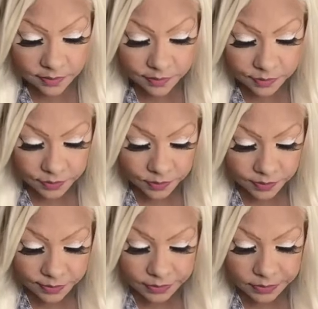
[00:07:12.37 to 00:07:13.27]

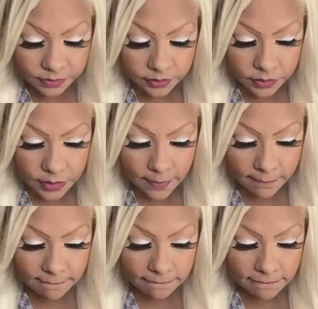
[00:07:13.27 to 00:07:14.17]

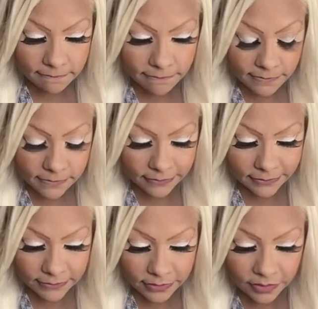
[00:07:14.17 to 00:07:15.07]

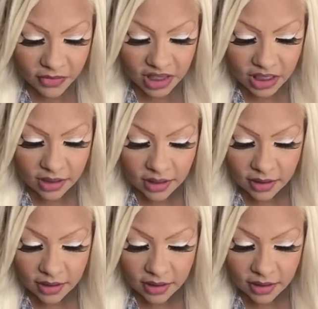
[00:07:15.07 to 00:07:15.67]
No one is speaking in this clip.